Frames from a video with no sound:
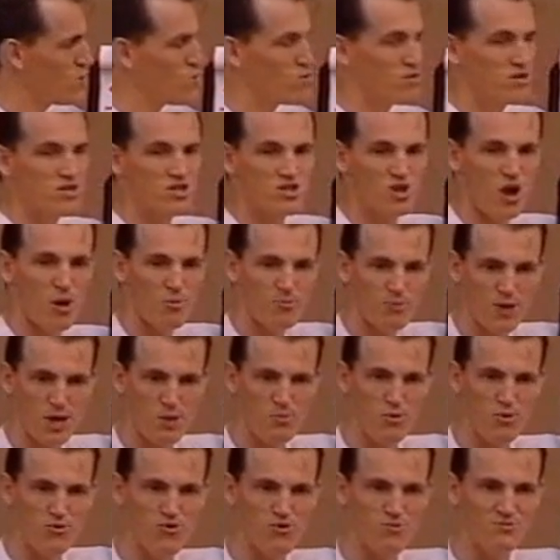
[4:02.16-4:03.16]
will stop
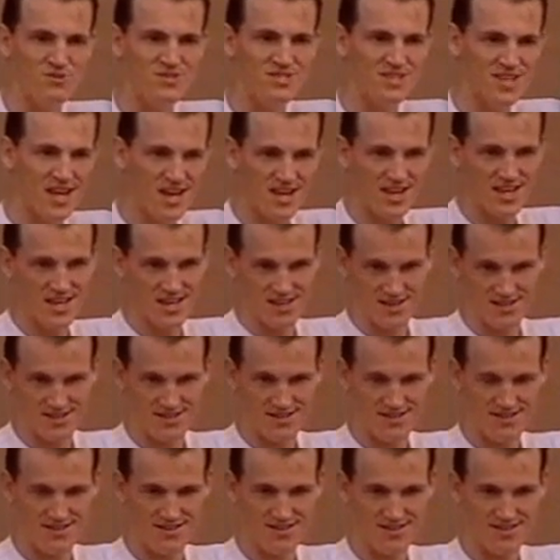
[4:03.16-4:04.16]
people from selling
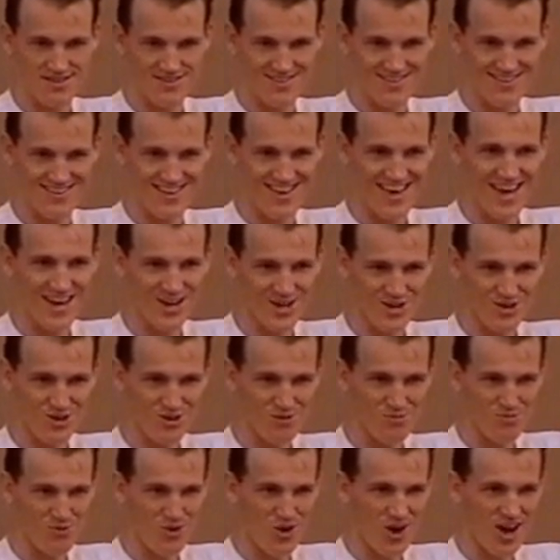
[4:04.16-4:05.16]
it at a
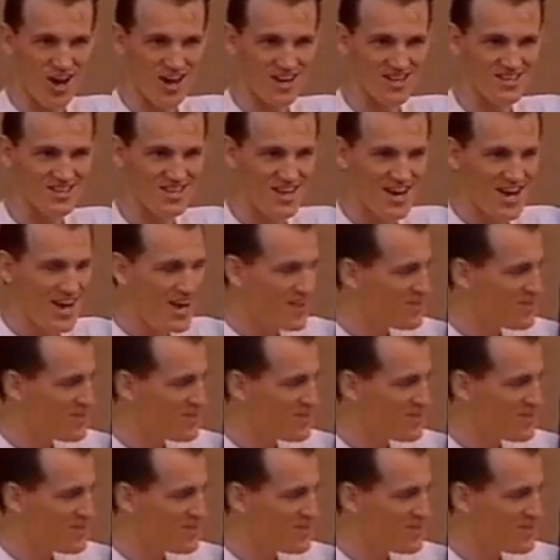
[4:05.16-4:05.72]
good price.